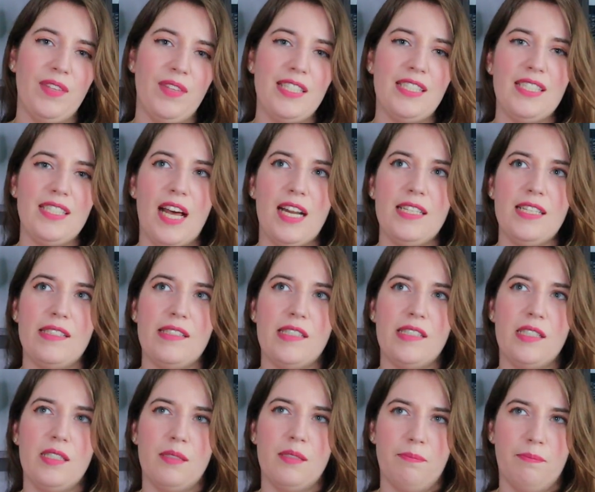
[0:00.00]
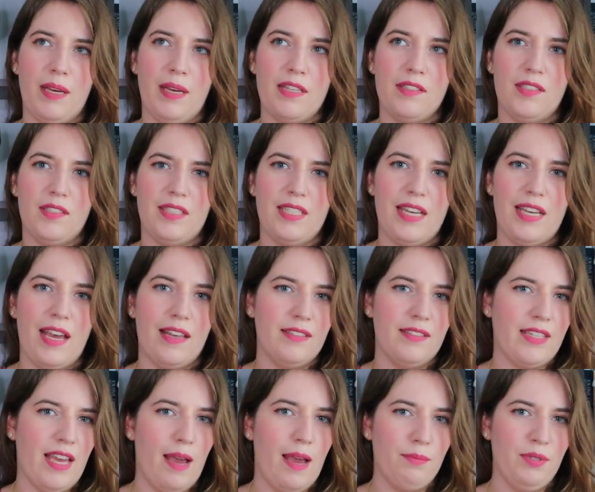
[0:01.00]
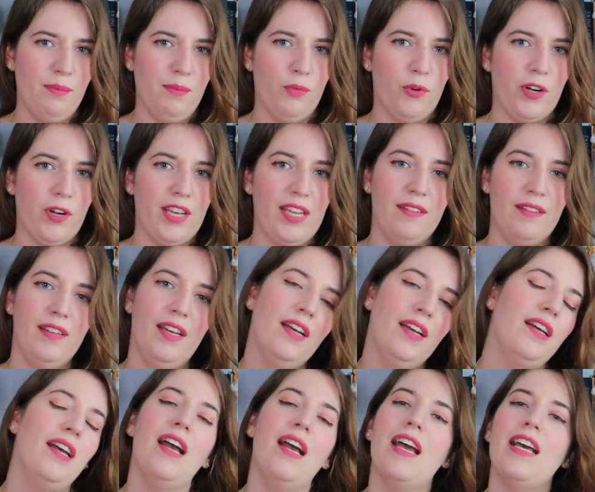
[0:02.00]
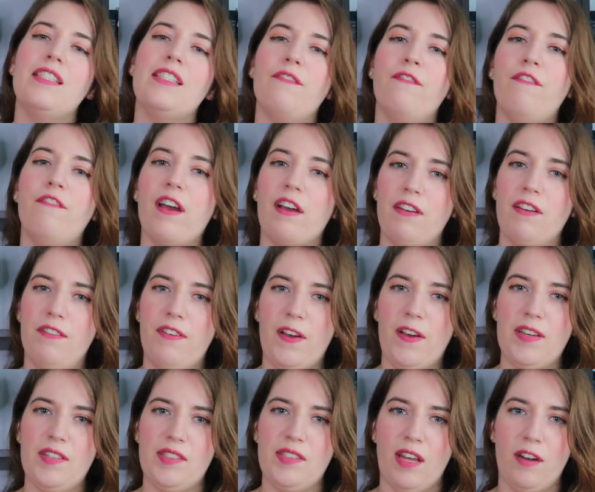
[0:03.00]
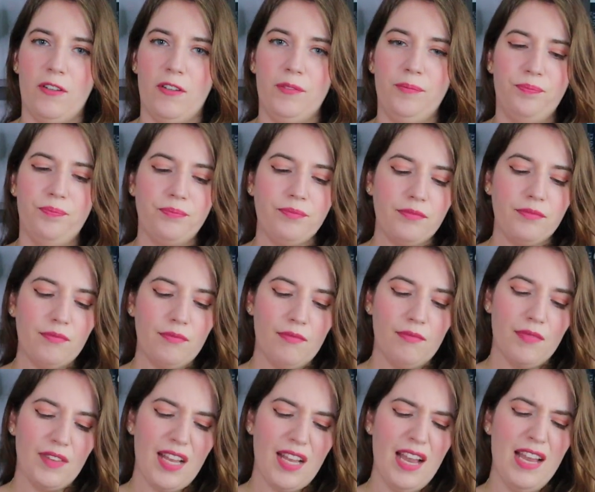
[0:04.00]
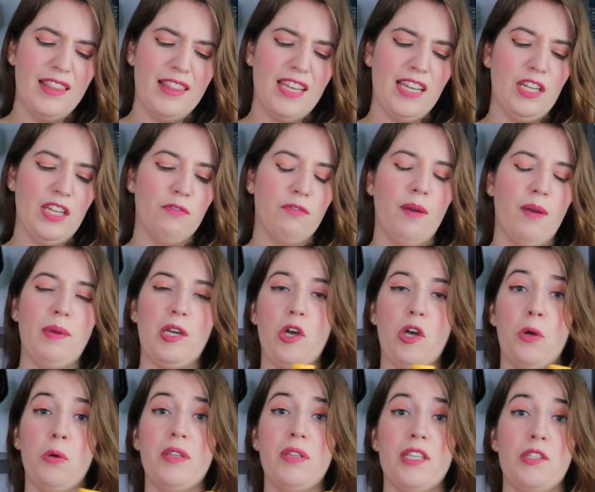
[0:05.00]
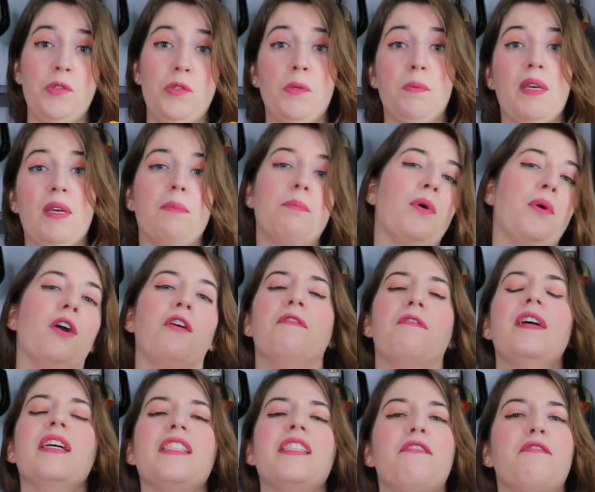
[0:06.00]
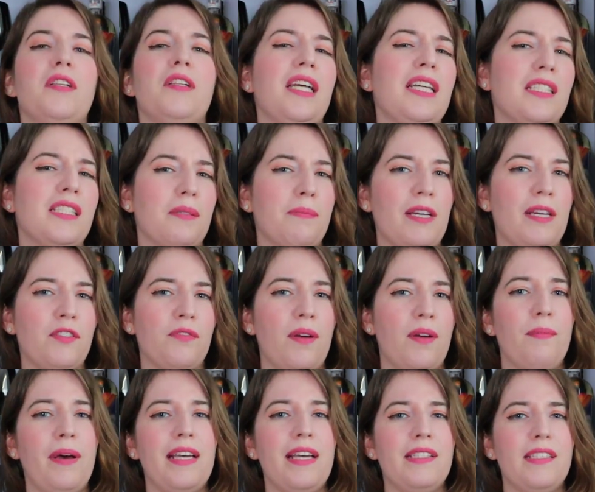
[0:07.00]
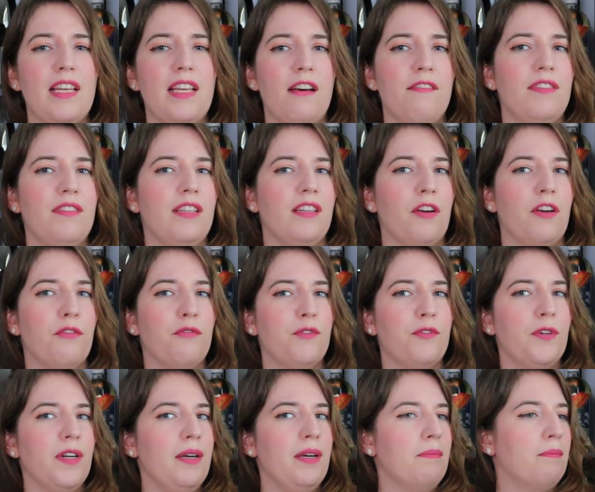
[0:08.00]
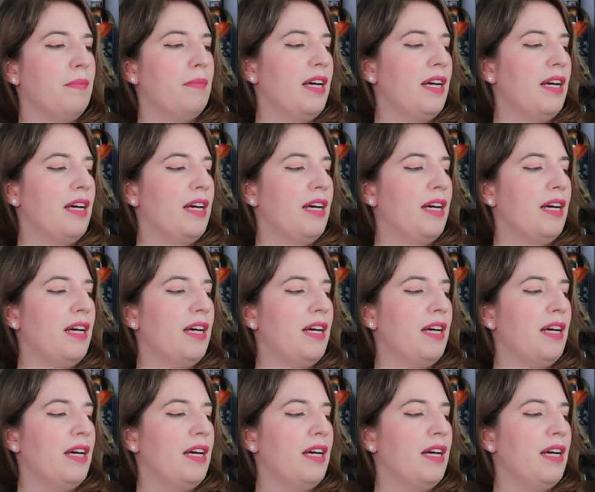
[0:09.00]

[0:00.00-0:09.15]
It's not as spicy as Captain Morgan. It's very, very subtle. I think in a rum and coke, this would be perfect. If you like spiced rum by itself, then go for it.